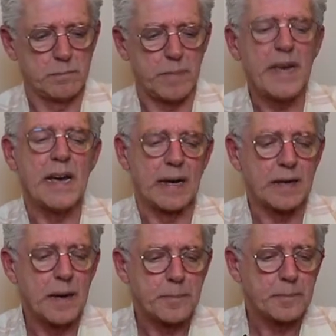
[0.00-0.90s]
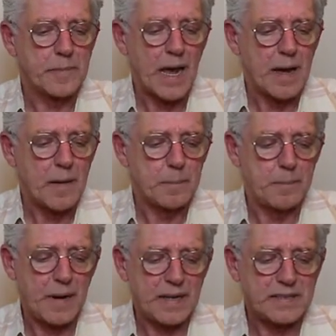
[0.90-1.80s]
big,
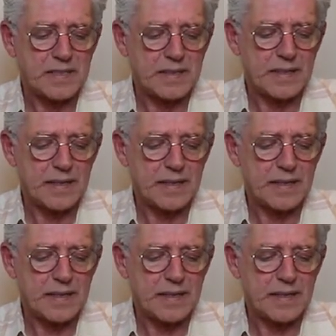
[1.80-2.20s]
but